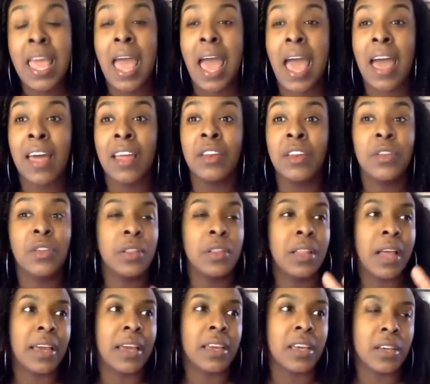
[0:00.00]
And
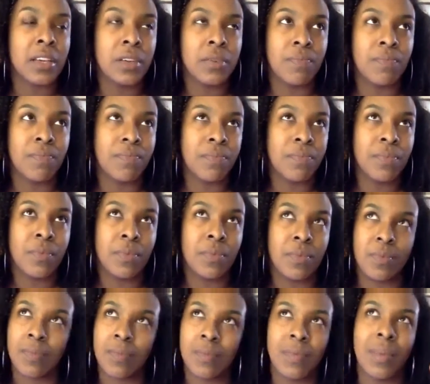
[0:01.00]
like,
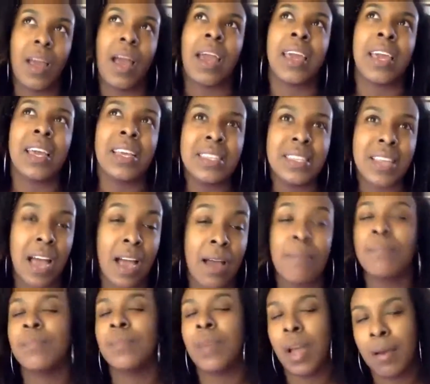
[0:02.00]
I guess
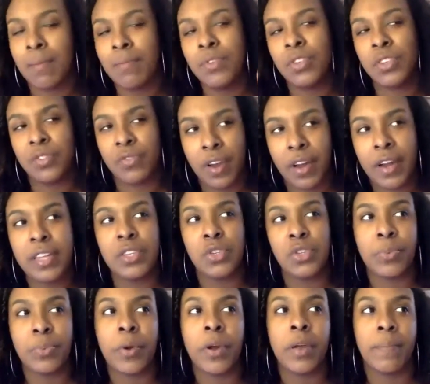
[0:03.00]
I'm just very
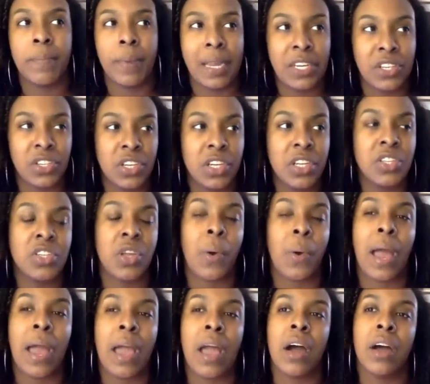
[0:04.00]
super impatient. So
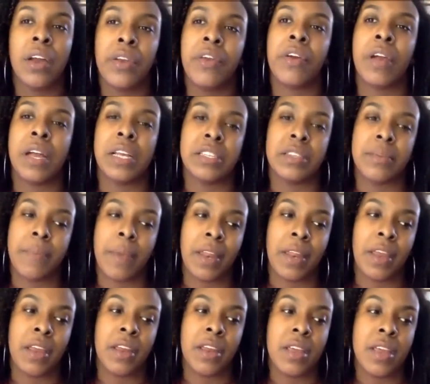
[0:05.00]
I
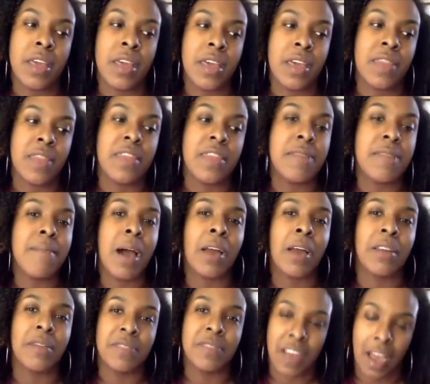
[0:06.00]
underestimated the
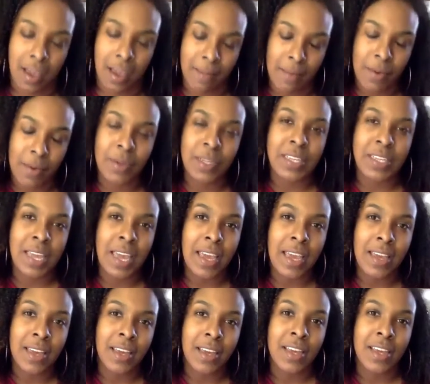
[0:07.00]
amount of time it would
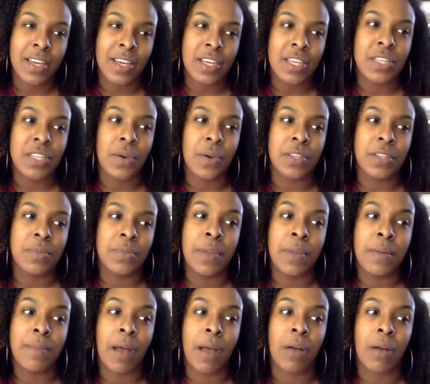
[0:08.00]
take. So it's been
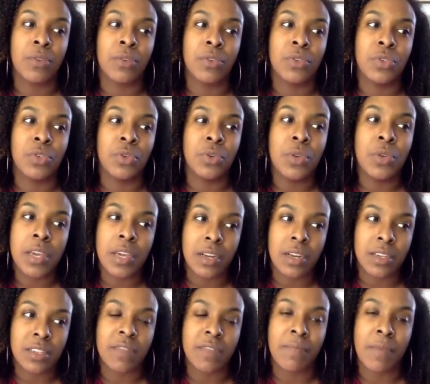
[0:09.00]
about 2
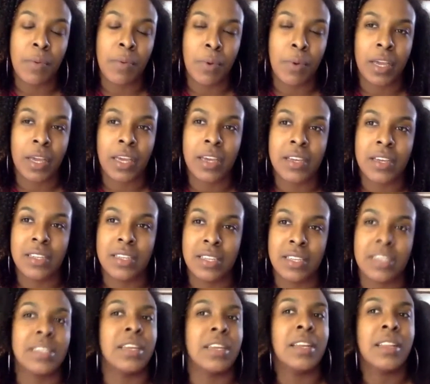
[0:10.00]
years of me working
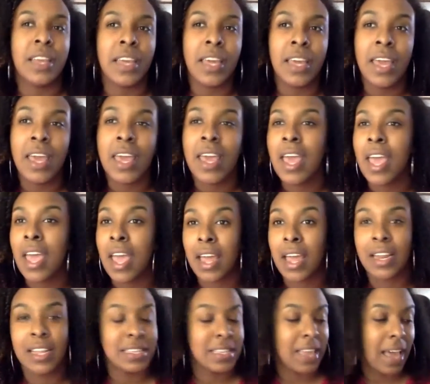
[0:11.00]
consistently.
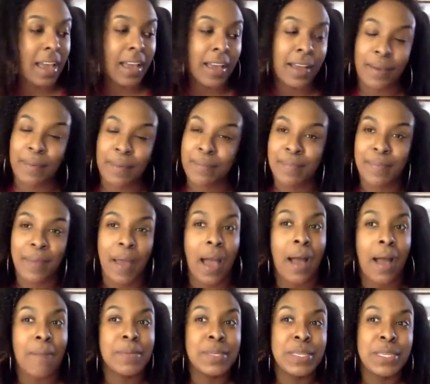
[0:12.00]
And it's like,
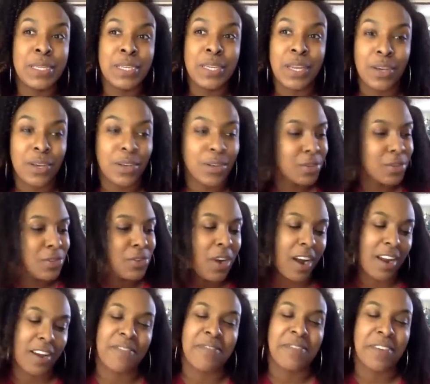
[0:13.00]
I'm still
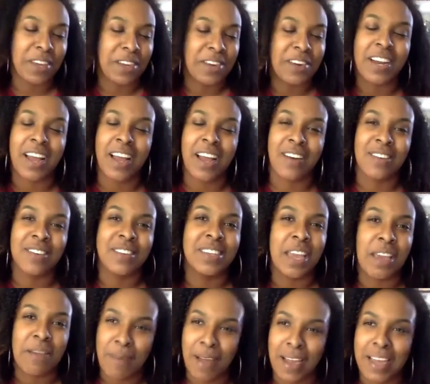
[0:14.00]
trying to figure it out
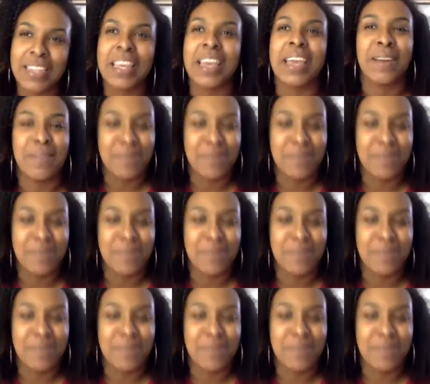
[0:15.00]
day by day.